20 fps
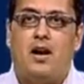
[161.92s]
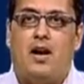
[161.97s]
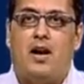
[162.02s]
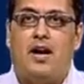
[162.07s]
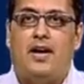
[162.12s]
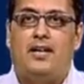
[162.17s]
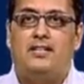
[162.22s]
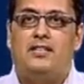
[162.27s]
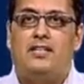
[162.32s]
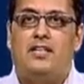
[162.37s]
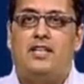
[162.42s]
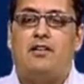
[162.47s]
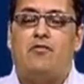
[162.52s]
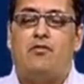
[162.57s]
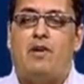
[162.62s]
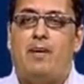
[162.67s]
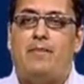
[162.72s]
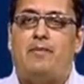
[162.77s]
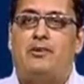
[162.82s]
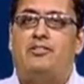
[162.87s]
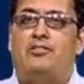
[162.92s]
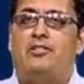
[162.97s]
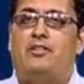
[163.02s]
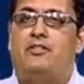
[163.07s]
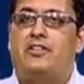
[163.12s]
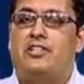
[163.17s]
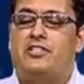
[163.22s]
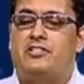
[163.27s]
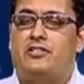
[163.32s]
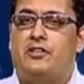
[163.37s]
Other requirements of
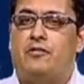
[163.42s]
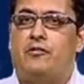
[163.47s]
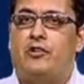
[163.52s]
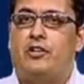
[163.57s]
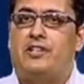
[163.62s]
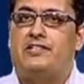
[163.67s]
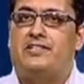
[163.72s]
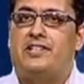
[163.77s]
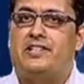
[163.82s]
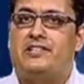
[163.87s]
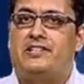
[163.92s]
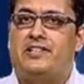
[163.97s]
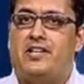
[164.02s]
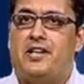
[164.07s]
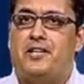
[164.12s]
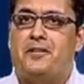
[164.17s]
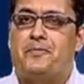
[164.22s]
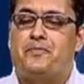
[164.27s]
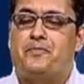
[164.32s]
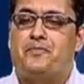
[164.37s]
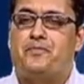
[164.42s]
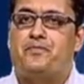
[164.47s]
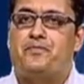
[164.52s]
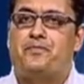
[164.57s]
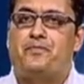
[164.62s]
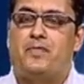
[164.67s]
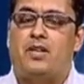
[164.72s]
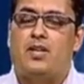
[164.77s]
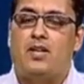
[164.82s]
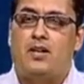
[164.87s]
digital forensics are:
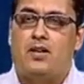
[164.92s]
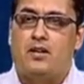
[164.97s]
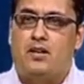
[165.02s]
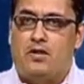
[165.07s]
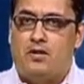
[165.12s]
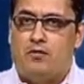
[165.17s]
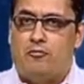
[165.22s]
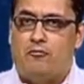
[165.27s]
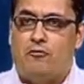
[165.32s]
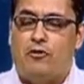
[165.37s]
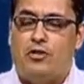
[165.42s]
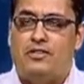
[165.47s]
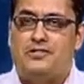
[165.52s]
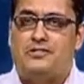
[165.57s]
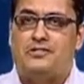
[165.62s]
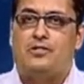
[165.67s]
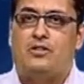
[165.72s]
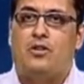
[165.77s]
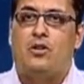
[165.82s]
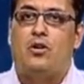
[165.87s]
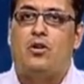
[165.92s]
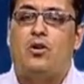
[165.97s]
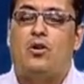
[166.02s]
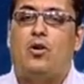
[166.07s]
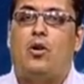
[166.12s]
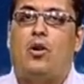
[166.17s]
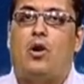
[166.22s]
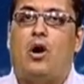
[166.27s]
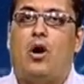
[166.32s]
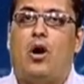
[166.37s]
first,
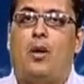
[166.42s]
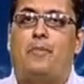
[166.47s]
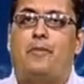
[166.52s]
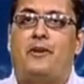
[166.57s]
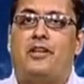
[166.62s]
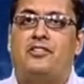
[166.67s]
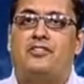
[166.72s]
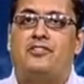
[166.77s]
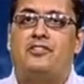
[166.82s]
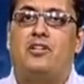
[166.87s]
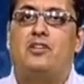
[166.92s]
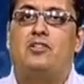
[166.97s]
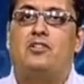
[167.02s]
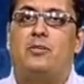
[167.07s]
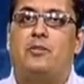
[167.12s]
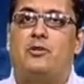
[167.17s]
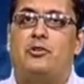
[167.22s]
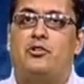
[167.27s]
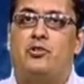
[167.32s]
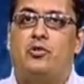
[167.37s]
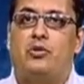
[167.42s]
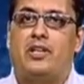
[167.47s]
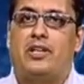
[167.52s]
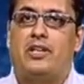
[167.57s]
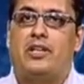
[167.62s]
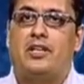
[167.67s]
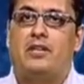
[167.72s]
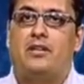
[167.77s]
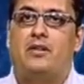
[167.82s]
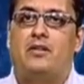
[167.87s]
operational
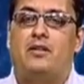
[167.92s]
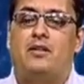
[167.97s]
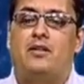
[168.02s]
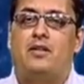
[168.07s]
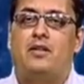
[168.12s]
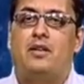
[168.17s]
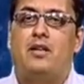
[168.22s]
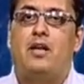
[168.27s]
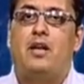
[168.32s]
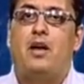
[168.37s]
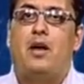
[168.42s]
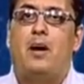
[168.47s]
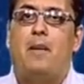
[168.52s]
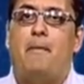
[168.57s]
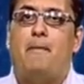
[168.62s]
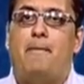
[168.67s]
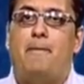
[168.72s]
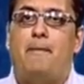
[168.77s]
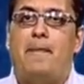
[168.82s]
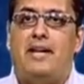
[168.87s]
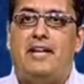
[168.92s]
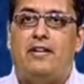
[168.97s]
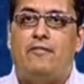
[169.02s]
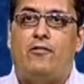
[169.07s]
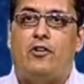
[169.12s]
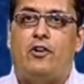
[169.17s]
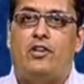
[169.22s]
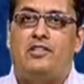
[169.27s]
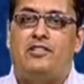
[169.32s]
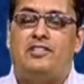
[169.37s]
troubleshooting. Many
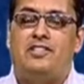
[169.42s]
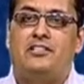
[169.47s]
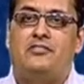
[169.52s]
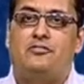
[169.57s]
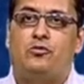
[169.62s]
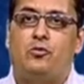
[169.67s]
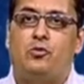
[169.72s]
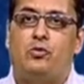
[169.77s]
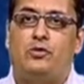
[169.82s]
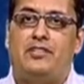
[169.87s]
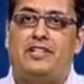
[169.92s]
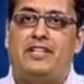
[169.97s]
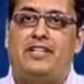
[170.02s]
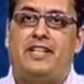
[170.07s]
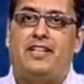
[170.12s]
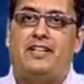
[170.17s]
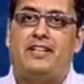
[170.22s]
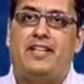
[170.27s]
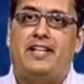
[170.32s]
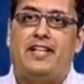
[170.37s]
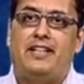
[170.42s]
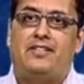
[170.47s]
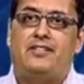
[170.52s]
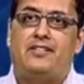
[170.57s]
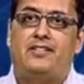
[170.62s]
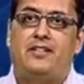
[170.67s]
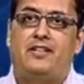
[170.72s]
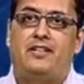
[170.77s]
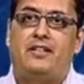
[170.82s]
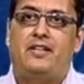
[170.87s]
forensics tools and
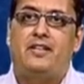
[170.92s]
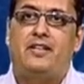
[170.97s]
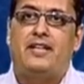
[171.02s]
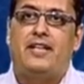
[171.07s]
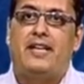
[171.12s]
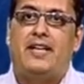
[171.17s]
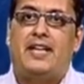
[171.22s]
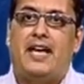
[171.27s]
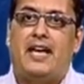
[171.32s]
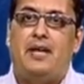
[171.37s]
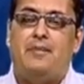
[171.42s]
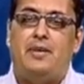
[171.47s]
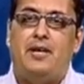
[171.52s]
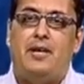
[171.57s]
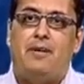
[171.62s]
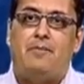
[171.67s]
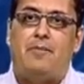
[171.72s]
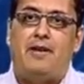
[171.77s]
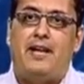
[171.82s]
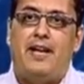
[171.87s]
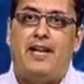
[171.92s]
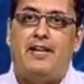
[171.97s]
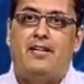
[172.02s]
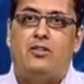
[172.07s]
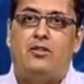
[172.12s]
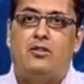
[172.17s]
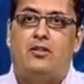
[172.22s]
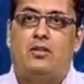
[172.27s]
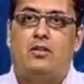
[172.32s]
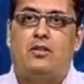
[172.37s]
techniques can be applied
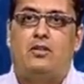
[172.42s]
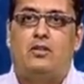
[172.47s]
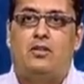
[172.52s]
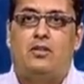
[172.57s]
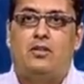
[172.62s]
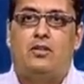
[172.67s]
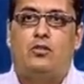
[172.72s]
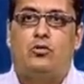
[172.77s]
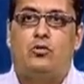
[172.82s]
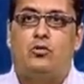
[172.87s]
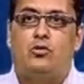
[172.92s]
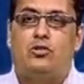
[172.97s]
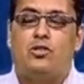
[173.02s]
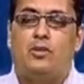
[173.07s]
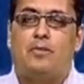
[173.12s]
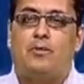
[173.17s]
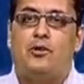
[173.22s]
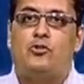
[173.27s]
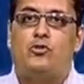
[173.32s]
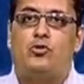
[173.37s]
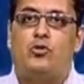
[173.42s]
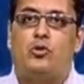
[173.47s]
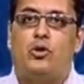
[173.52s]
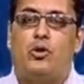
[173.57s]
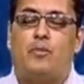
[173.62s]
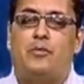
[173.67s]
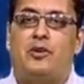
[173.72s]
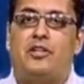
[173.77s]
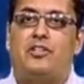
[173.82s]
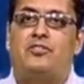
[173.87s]
to troubleshoot
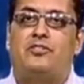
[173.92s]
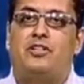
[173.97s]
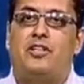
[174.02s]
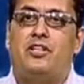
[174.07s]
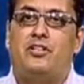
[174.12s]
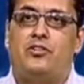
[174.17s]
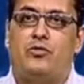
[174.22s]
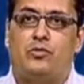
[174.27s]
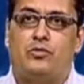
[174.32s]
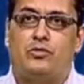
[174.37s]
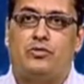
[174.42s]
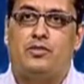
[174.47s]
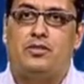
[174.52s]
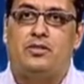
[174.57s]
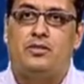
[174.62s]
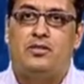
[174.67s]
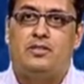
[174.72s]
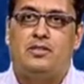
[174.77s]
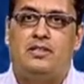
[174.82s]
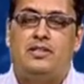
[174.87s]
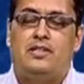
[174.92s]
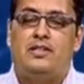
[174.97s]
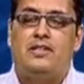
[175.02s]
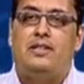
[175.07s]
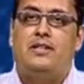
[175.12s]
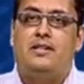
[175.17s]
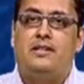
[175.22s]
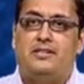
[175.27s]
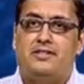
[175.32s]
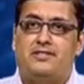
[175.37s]
operational issues,
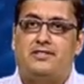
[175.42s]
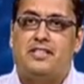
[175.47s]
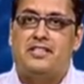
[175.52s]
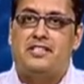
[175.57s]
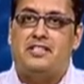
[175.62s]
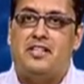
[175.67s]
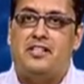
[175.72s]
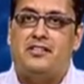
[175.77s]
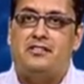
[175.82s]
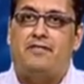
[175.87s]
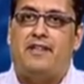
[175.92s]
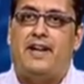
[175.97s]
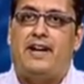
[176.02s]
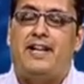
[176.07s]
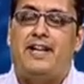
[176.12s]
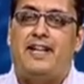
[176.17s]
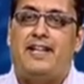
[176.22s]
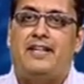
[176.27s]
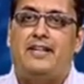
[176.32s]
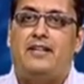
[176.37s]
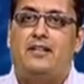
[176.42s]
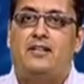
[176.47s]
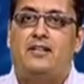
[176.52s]
such as finding